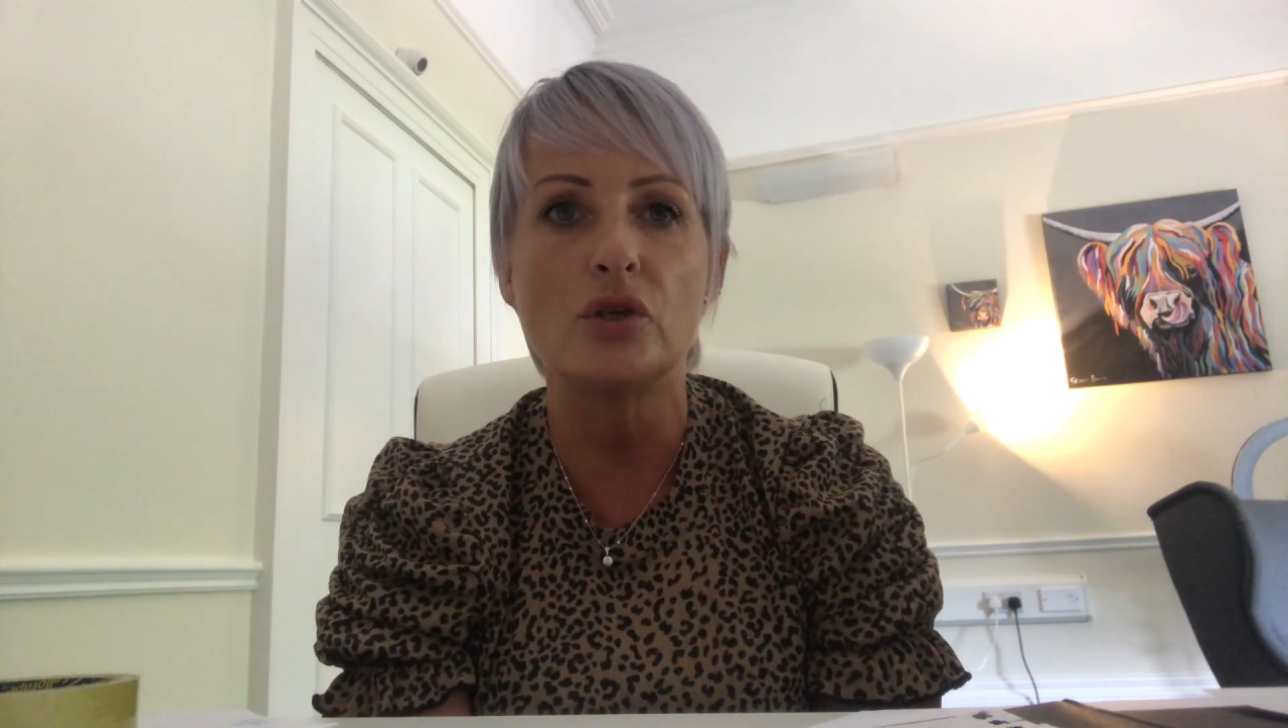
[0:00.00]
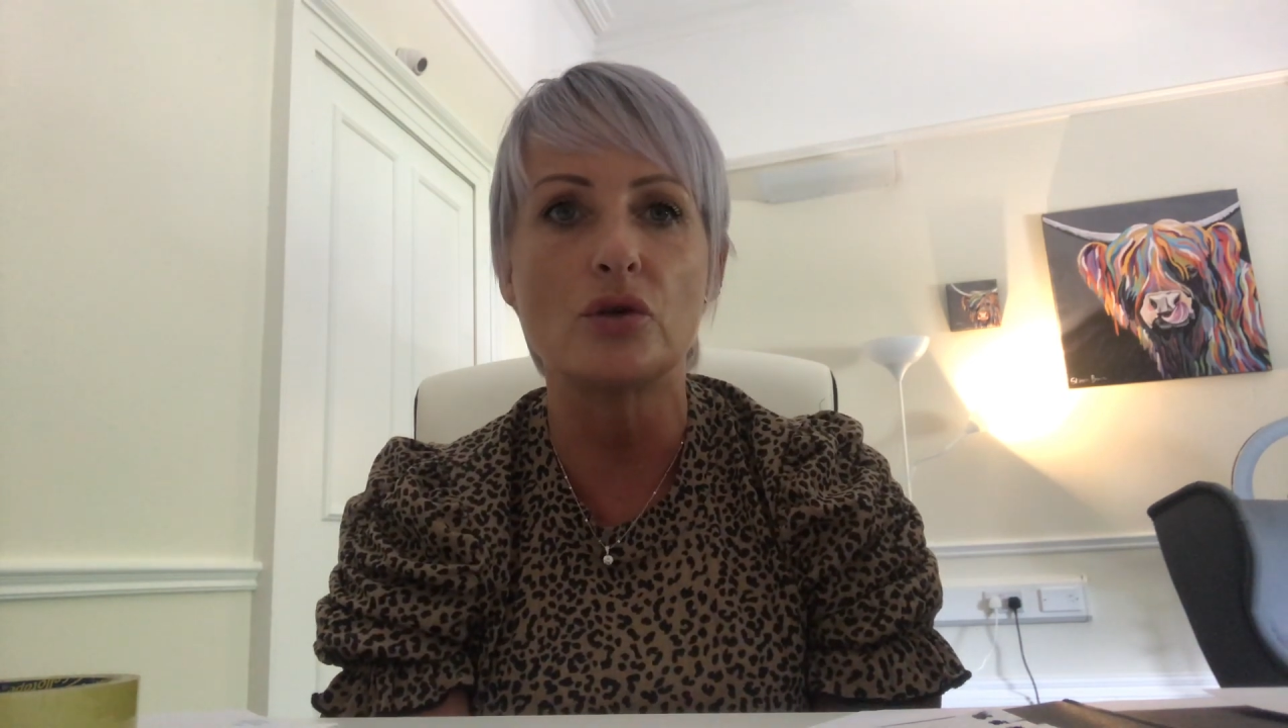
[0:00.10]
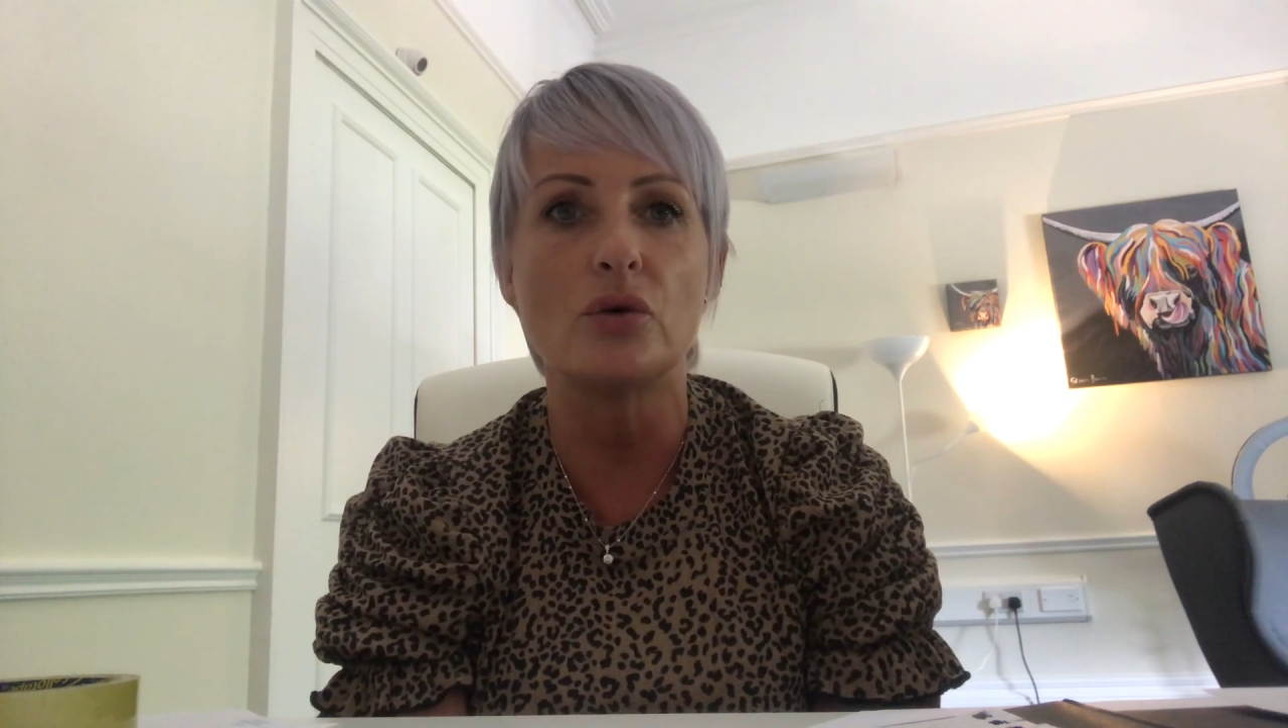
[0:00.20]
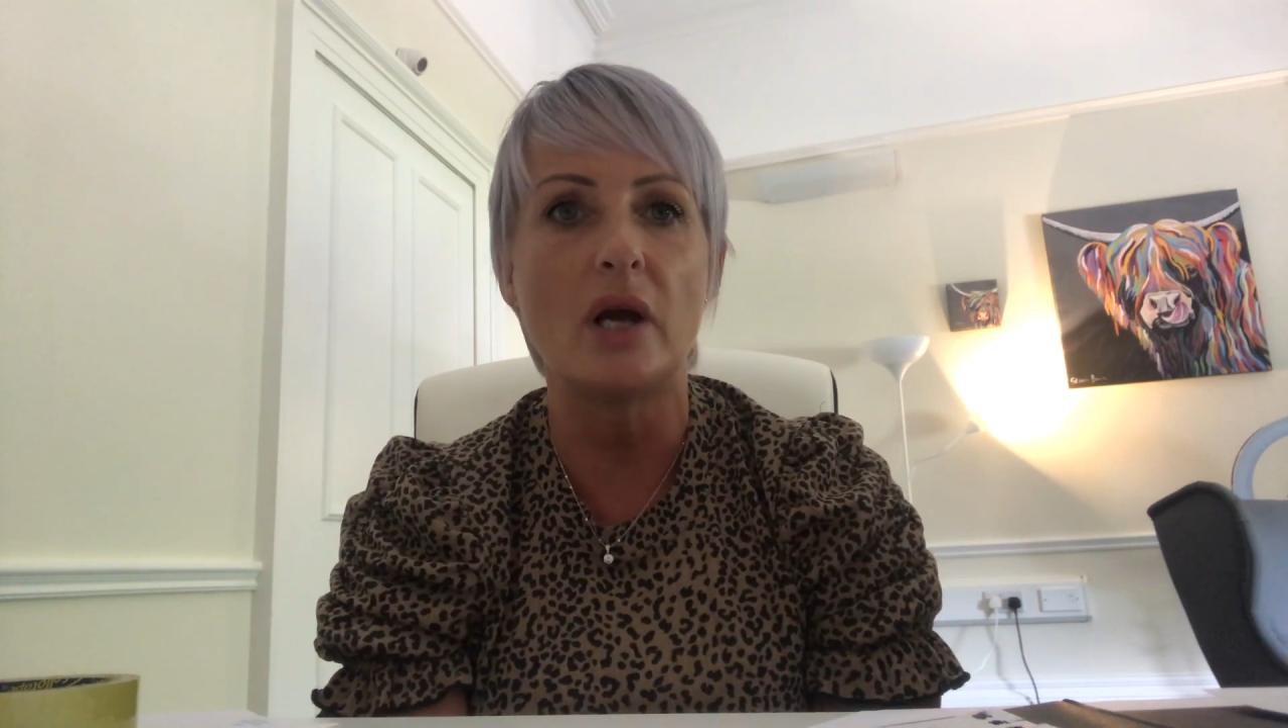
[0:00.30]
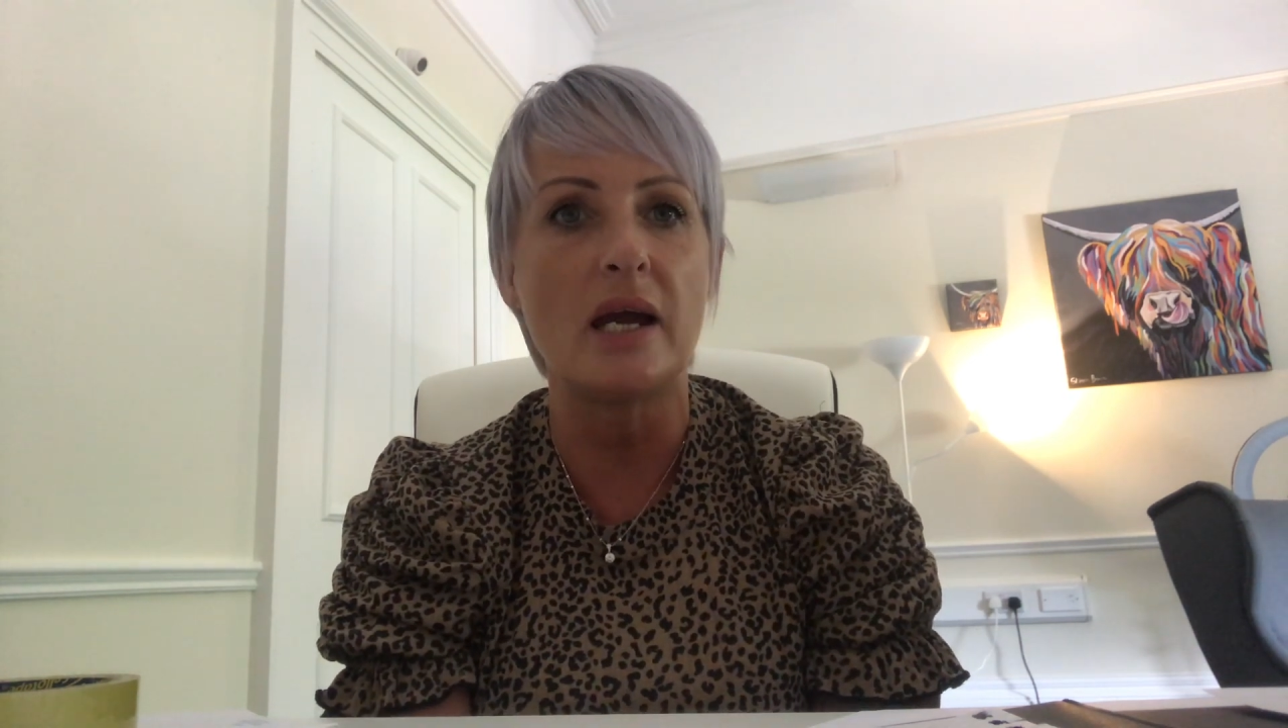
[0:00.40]

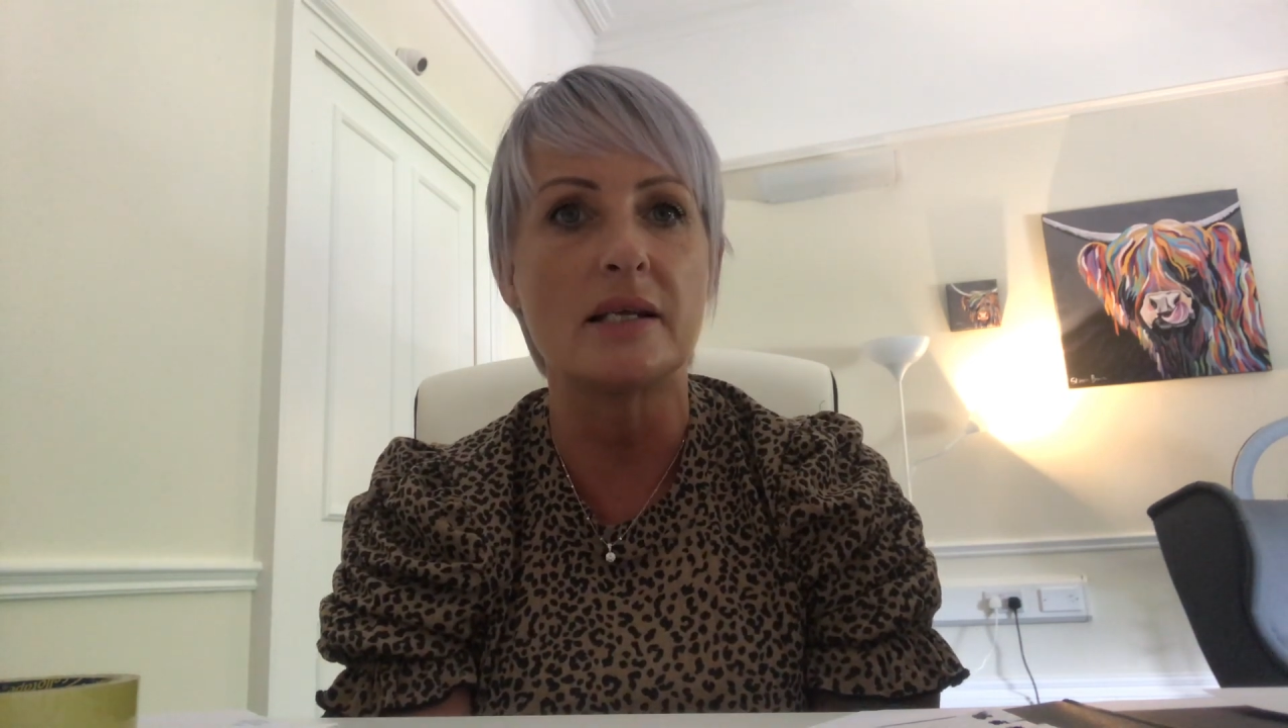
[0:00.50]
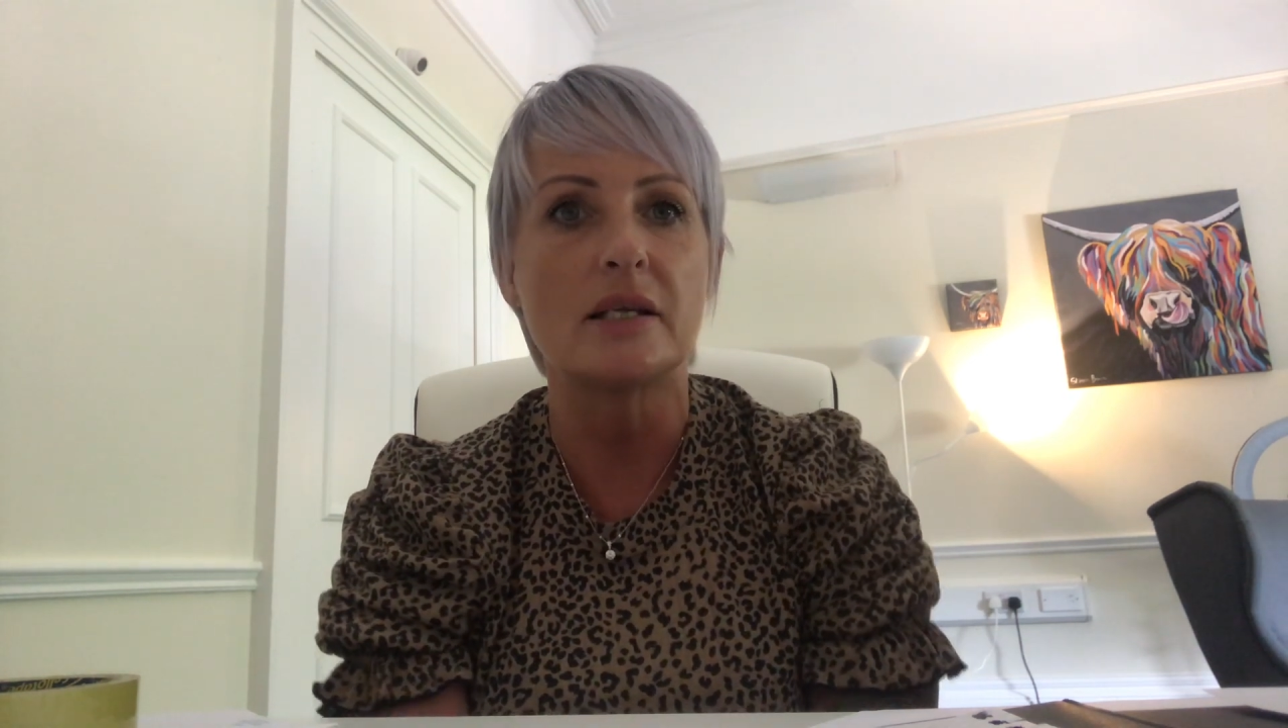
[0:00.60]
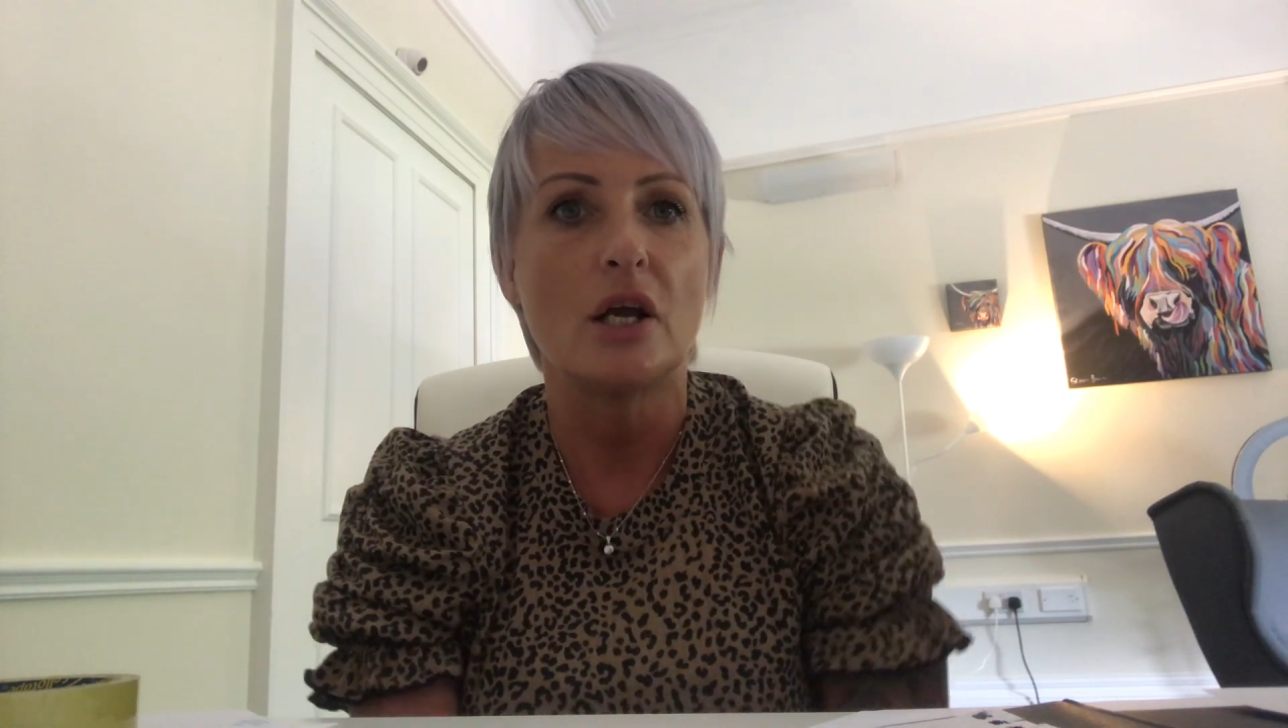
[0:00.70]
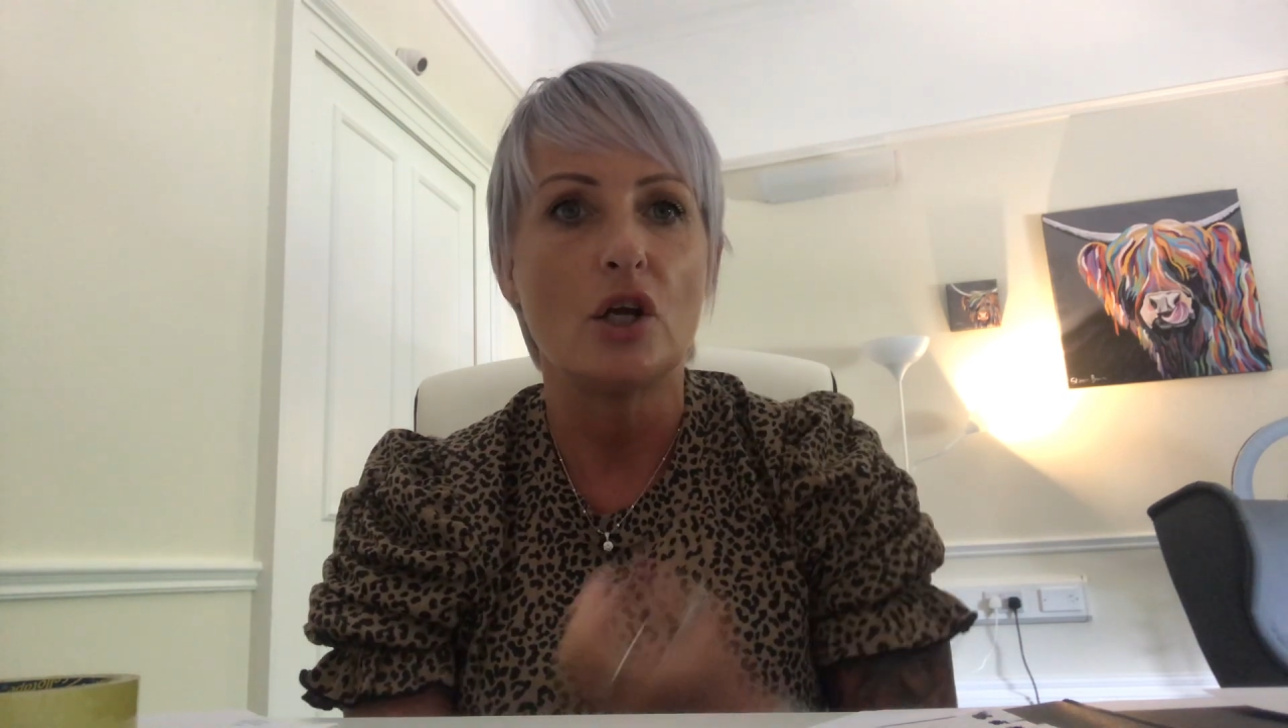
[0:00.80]
do is